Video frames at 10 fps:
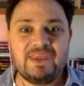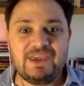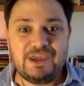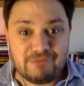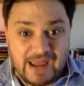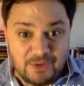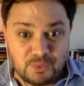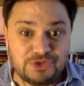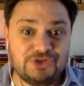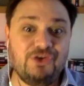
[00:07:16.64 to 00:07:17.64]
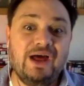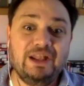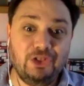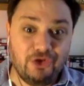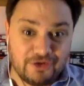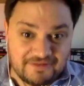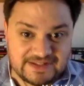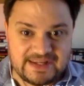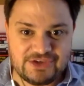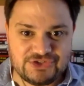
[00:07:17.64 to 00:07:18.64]
Iran would draw a lot of
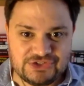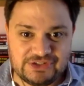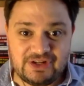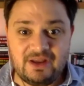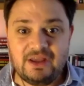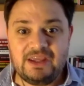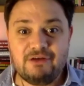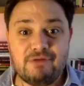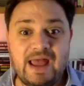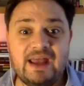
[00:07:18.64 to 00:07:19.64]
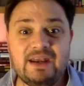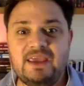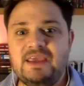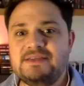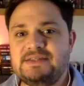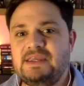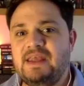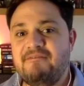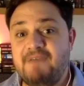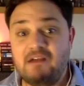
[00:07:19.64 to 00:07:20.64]
attention. Iran is in
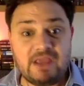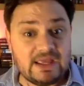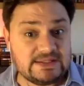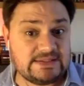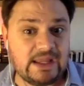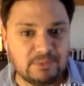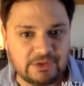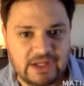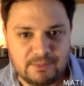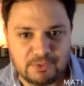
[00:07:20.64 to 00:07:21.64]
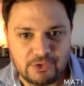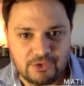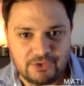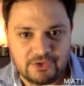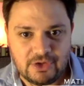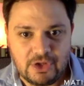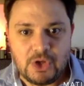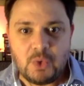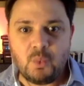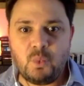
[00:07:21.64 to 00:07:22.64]
a very unstable neighborhood
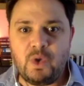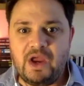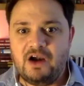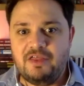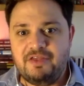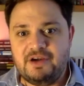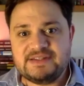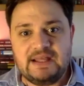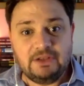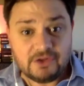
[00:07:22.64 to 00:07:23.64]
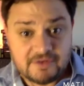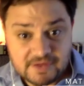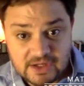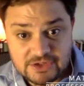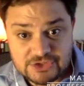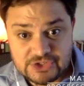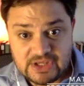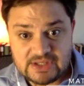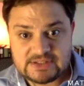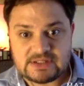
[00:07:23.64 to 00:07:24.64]
where there's a lot of
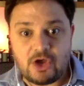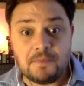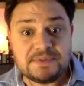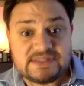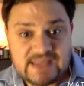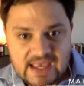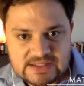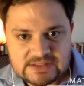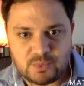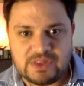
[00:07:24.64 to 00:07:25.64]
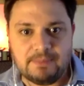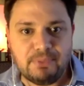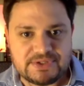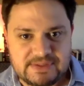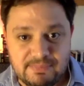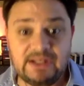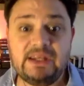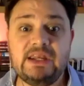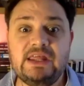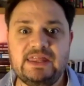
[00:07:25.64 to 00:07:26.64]
countries obsessed with the
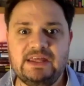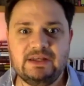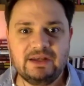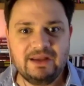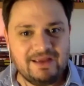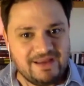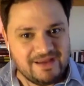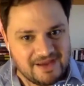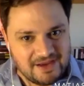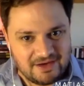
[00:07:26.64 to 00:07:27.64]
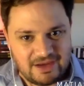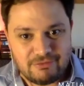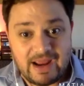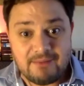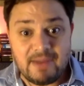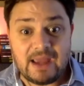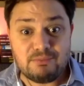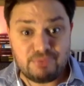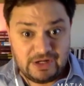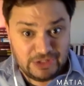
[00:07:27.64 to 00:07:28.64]
possibility that Iran might
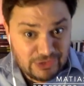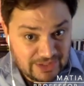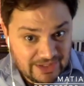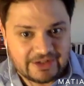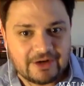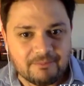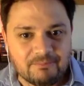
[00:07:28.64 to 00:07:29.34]
break nuclear.